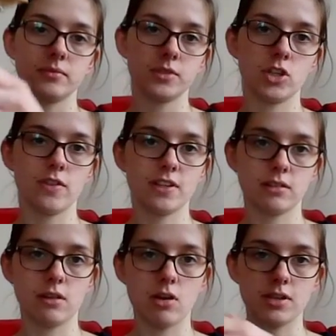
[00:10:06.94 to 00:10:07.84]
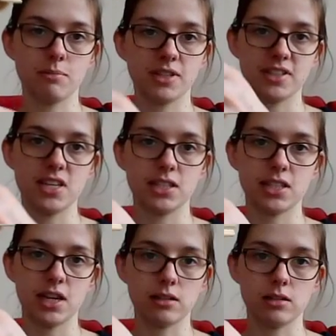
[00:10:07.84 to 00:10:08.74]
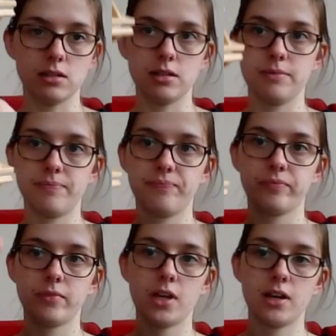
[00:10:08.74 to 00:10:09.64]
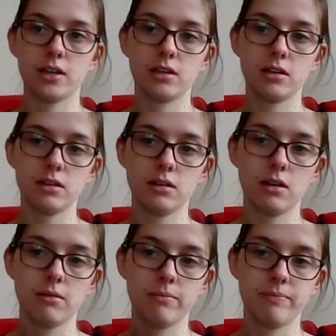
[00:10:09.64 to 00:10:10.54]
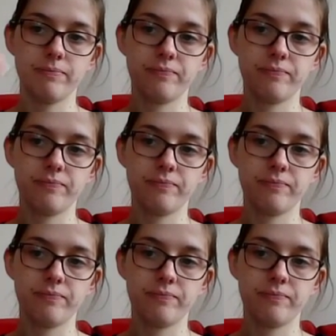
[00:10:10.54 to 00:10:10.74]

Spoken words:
So this goes in my seat stand, and I can